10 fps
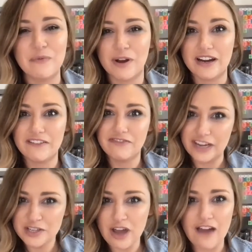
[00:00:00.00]
we're going to
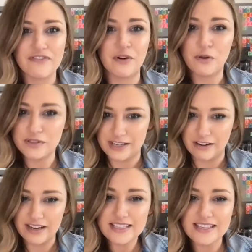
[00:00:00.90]
finish off the whole
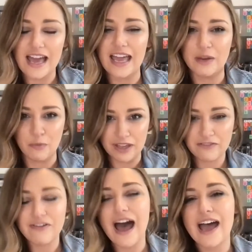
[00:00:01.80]
series in week
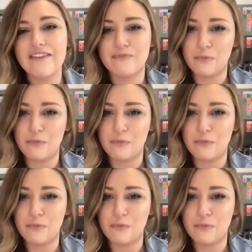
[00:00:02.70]
5,